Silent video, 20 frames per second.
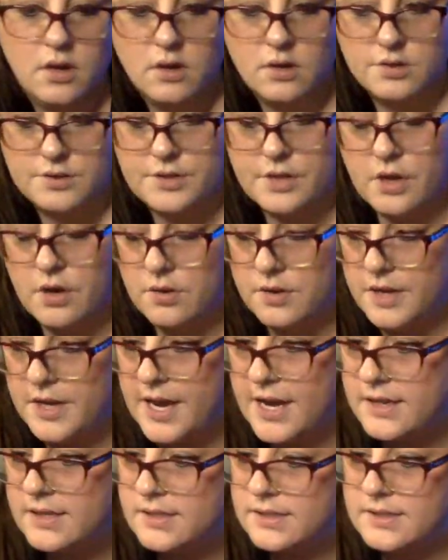So the
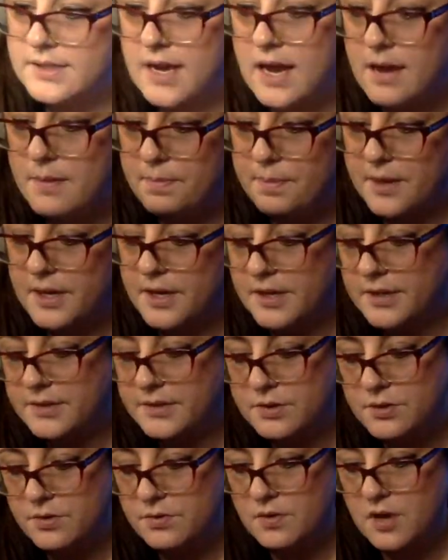next step is
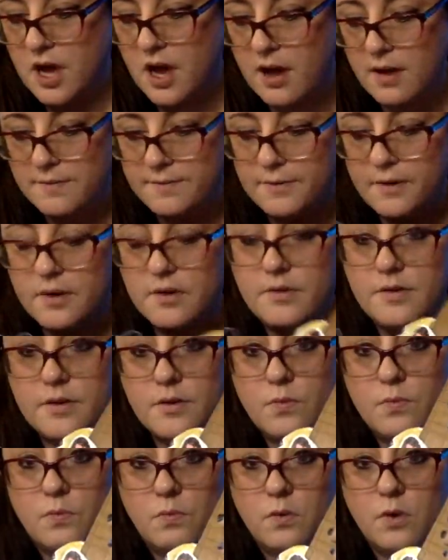to cover
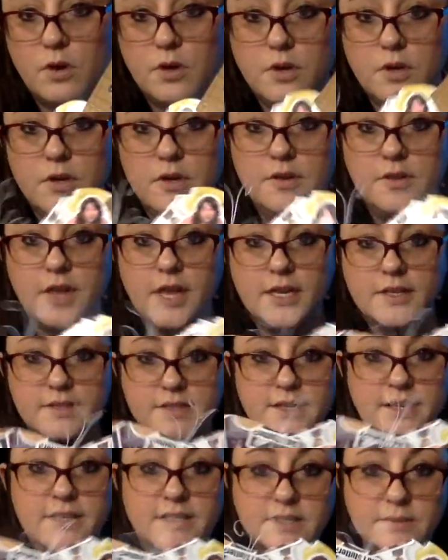the wood that's
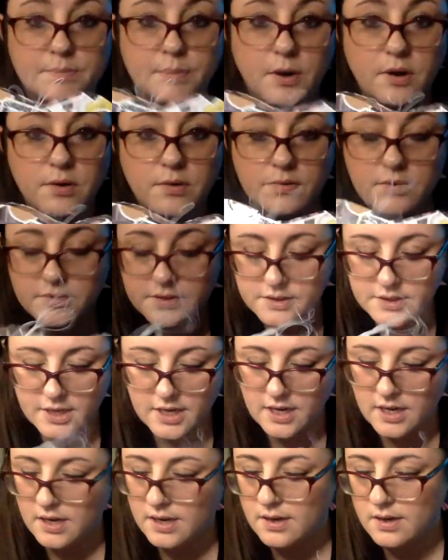exposed
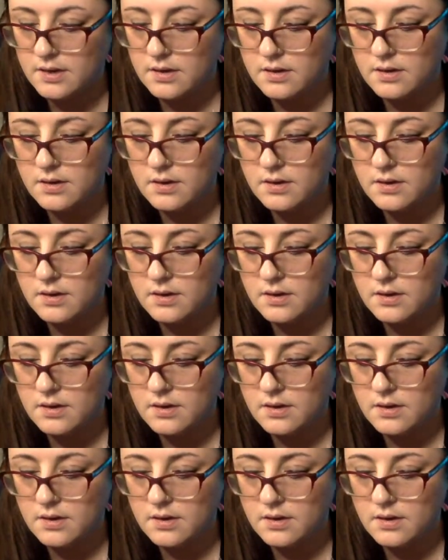in